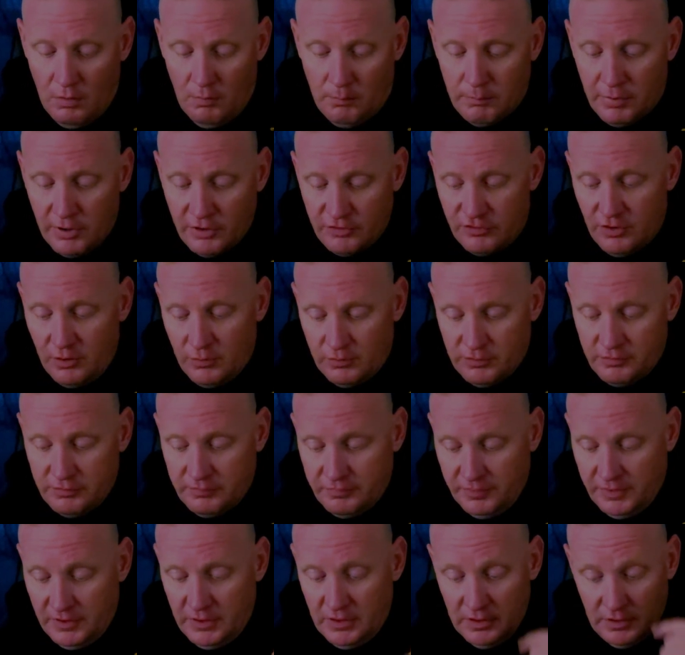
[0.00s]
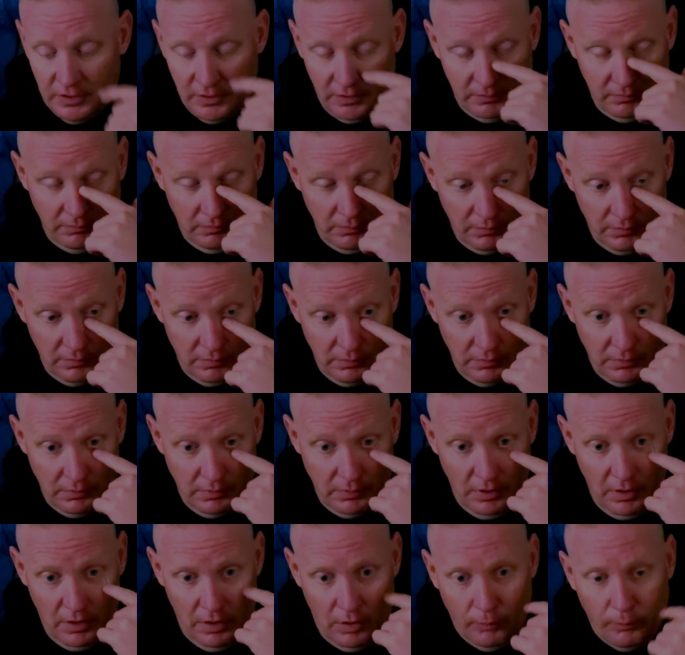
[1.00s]
But Josephina
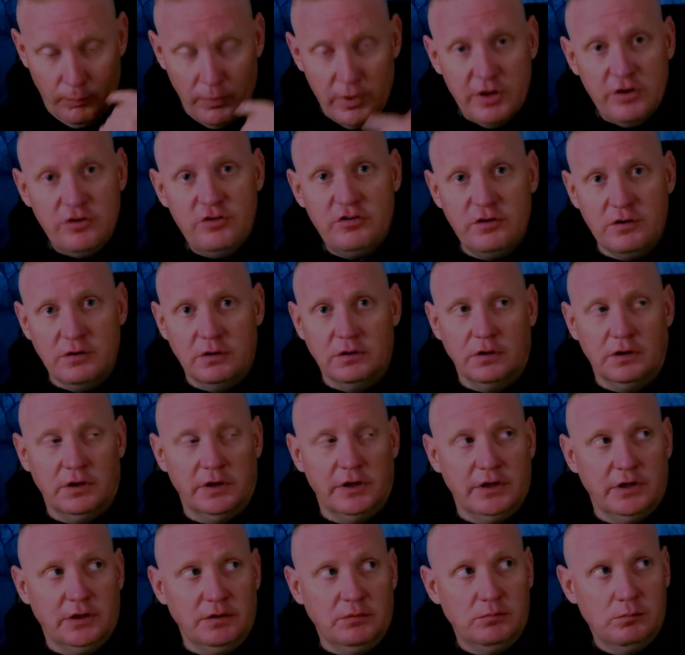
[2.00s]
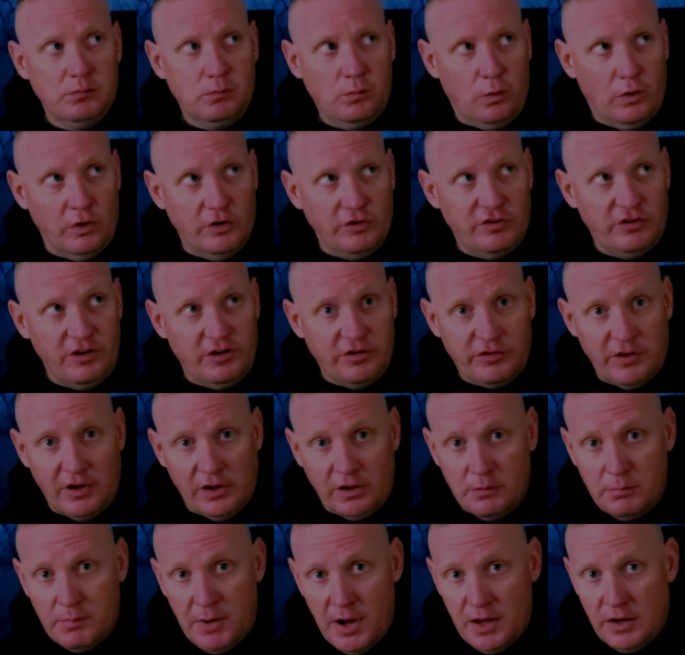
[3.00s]
originally, once she
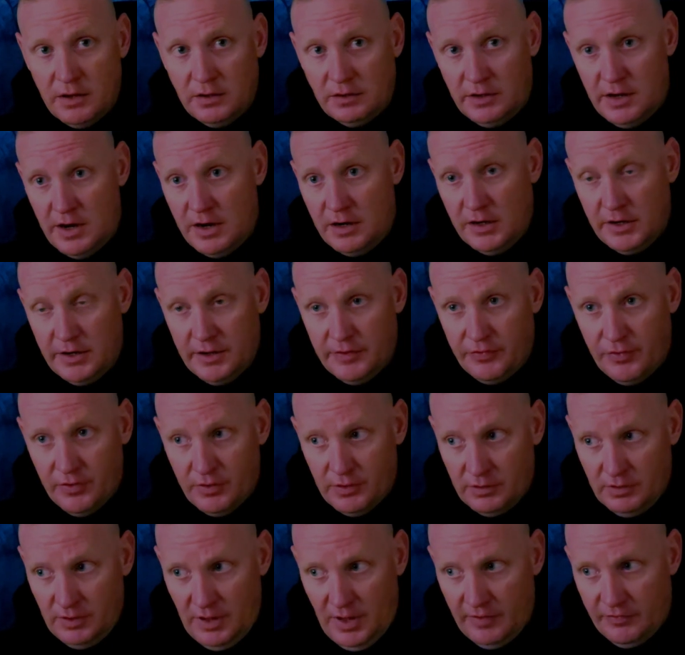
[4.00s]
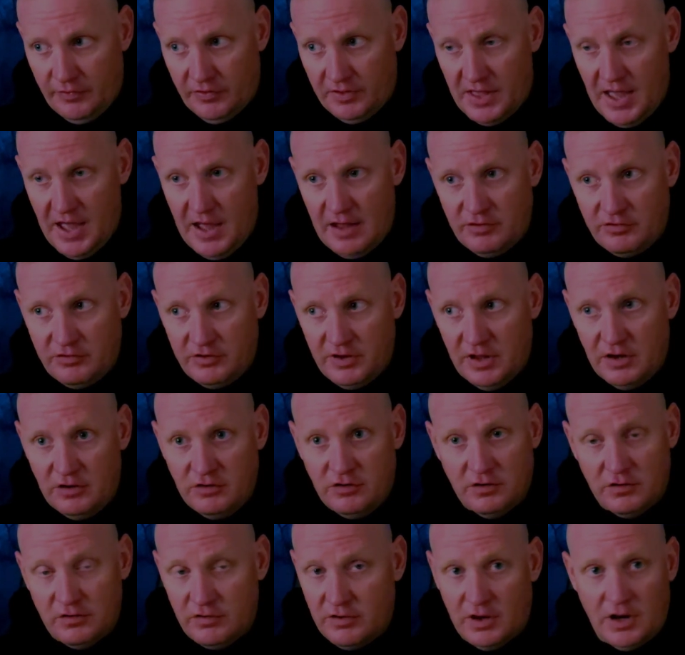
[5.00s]
said goodbye to Gary at the gas
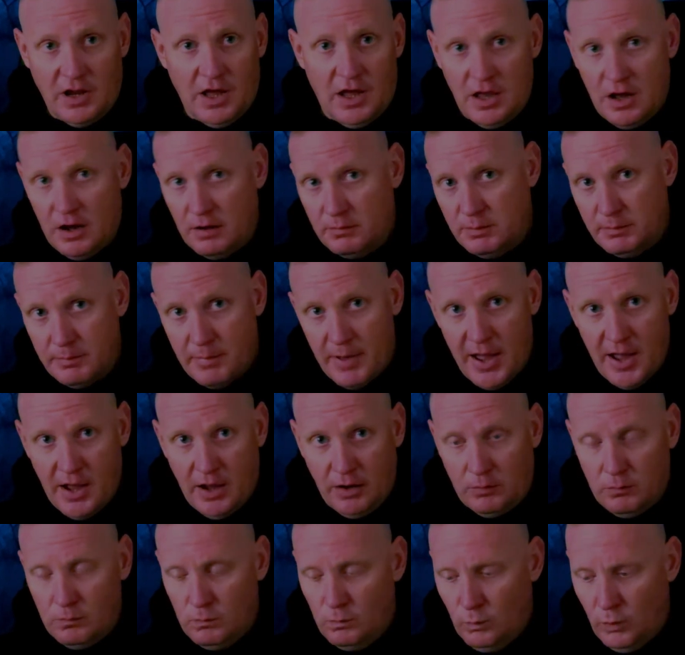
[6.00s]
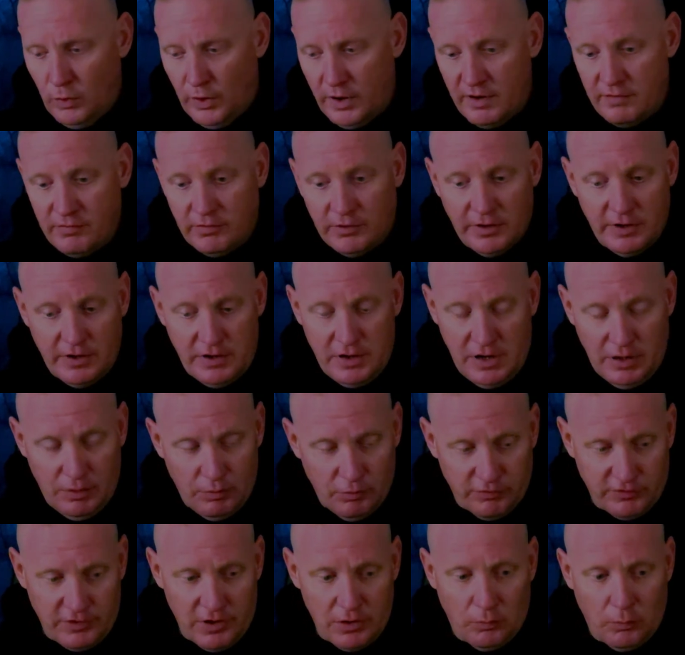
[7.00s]
station, said, hey, I'll be back, whatever, and he
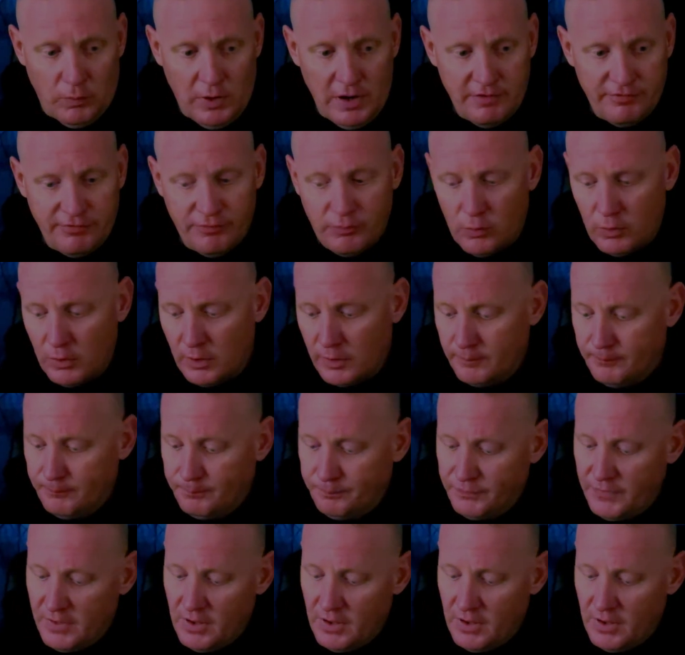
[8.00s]
was going to wait for her.